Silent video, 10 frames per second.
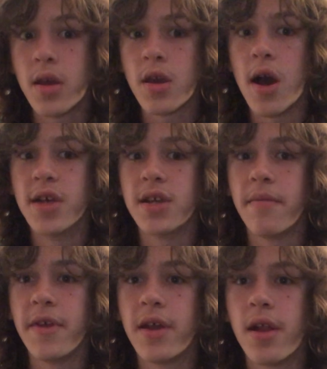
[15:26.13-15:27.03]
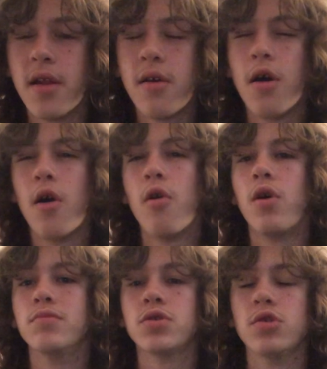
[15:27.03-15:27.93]
Because I'm thinking, you know, oh,
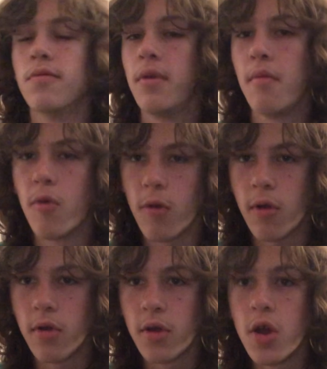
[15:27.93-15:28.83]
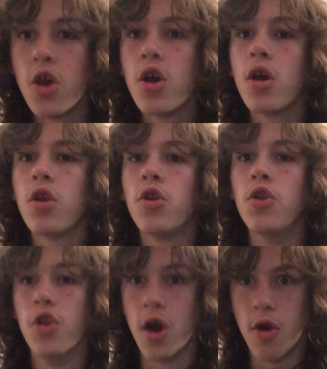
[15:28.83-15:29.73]
I'm sure there'll be more.
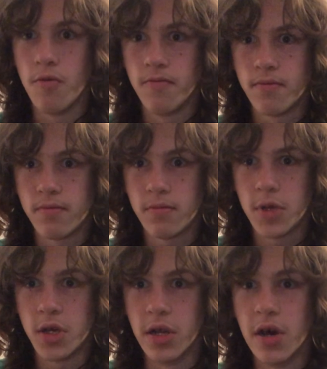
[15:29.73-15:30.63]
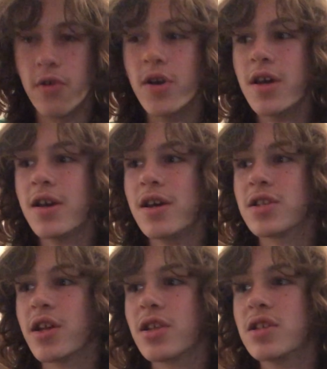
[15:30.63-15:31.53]
No. You know,
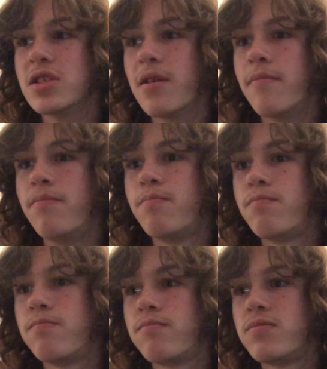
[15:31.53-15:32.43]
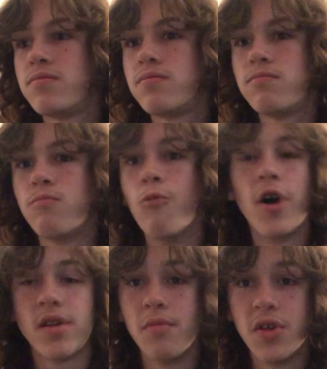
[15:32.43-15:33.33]
it's like this is a
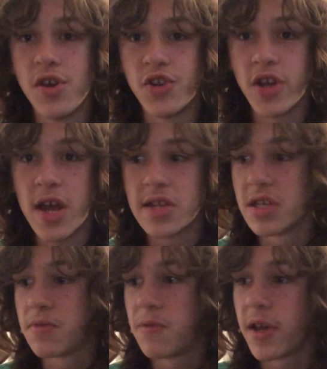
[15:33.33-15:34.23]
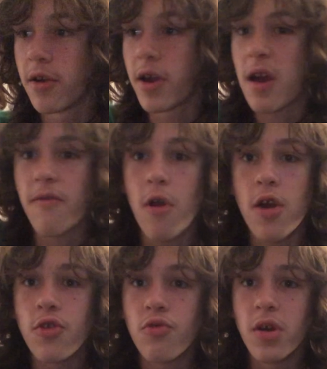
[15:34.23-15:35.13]
1 in a million chance. This figure I got for
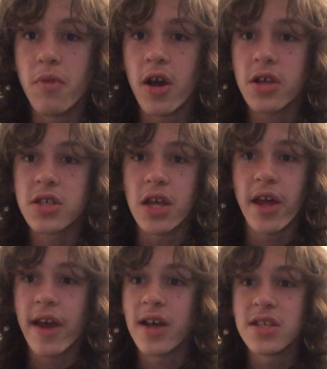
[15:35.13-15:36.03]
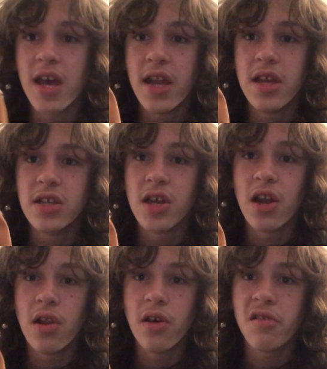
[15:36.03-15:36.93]
120 bucks, and like I said, he's
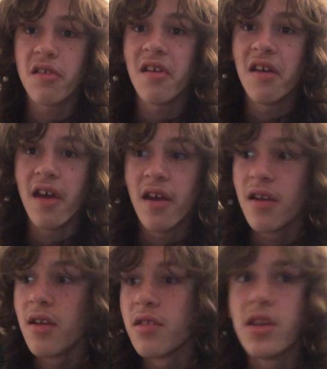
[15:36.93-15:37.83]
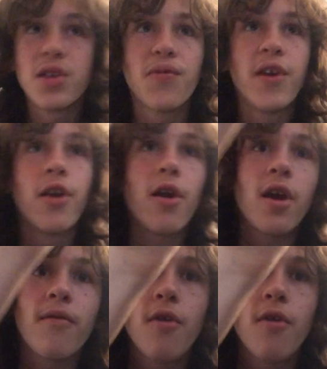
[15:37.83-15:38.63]
gonna look, This figure I got for